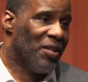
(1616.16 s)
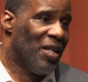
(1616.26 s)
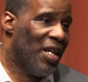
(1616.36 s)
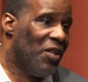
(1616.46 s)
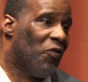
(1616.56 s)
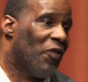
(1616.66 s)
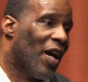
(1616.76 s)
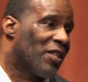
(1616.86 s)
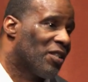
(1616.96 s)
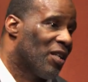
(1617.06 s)
to
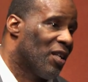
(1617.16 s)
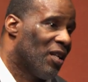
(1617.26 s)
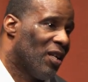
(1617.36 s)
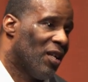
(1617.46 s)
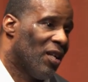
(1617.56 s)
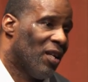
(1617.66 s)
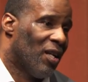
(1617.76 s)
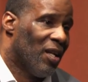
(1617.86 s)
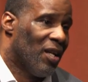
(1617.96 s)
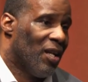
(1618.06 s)
infect
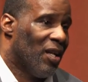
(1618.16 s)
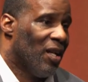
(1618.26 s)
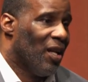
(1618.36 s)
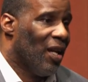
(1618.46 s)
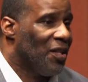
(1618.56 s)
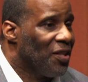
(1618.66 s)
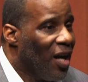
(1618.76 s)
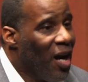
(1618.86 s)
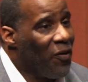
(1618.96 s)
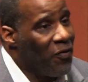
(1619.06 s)
and to
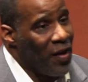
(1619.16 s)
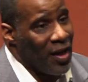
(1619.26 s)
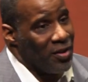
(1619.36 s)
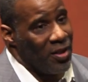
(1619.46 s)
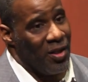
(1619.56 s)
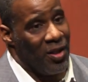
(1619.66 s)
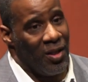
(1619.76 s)
affect